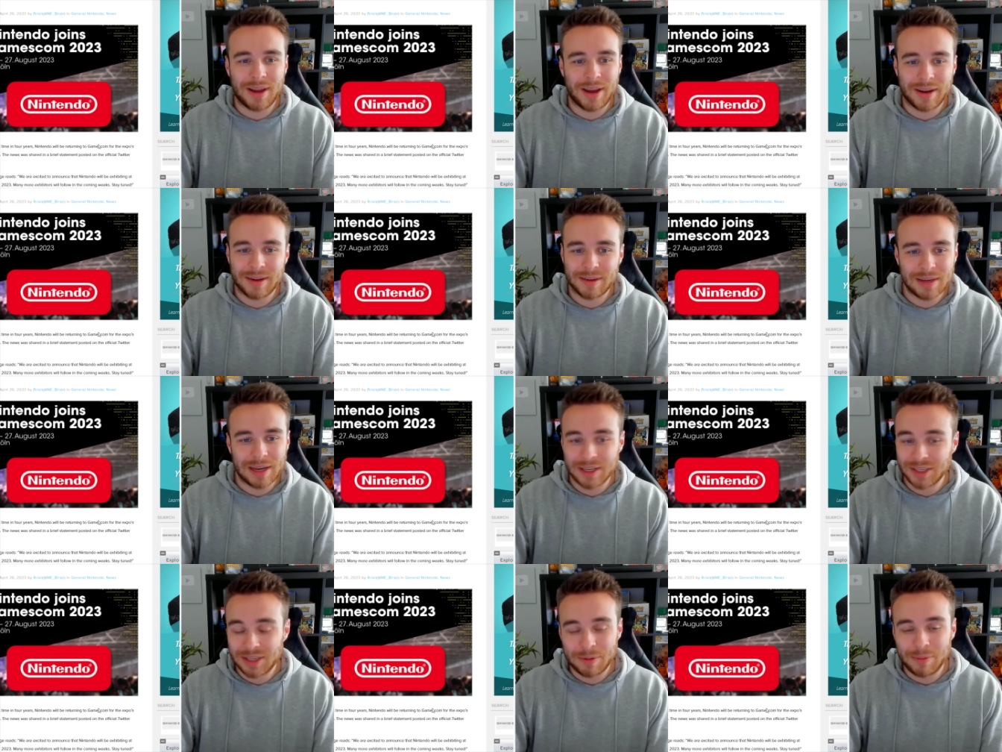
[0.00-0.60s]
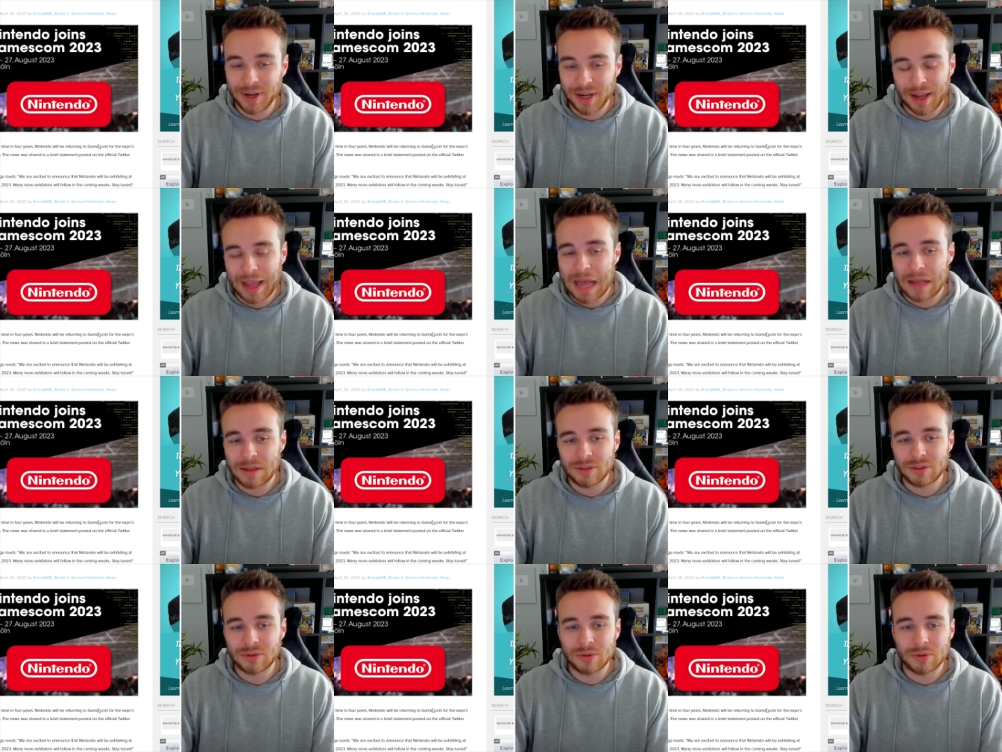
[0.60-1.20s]
like literally been
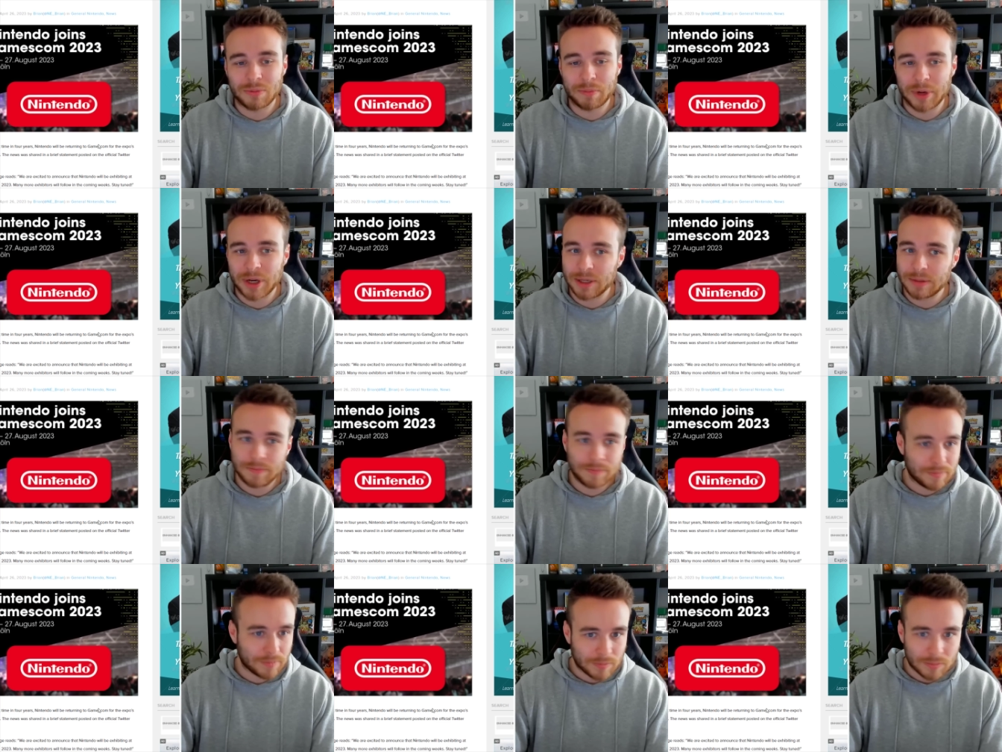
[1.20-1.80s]
cancelled, but